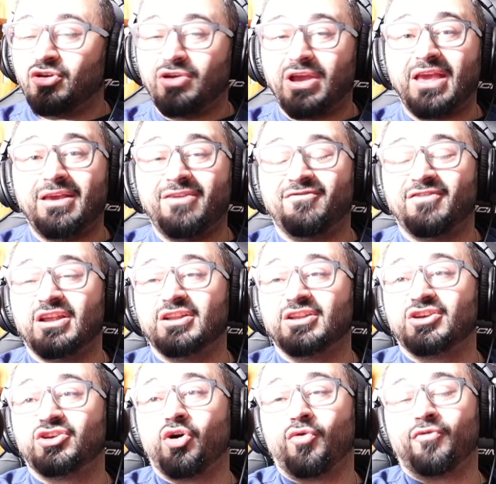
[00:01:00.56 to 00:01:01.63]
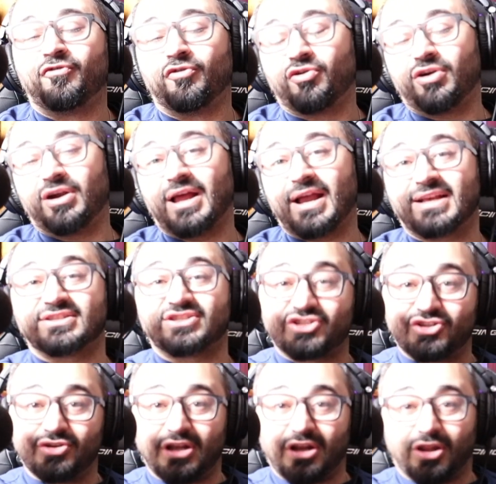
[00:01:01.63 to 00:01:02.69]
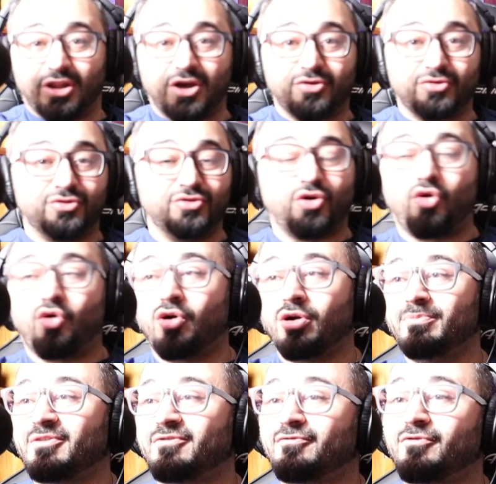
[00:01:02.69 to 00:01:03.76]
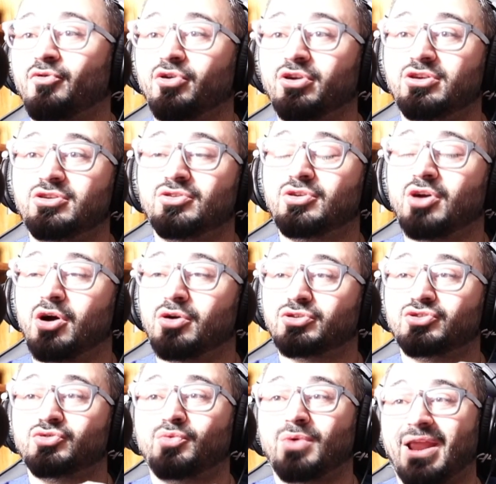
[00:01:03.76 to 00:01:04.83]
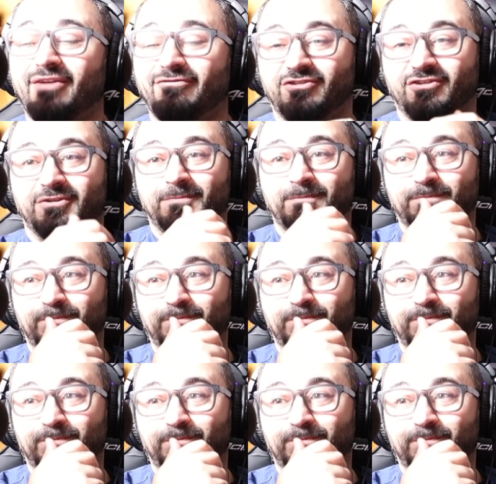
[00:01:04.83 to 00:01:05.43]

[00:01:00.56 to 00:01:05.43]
you even go for like a student loan or before you go to whatever,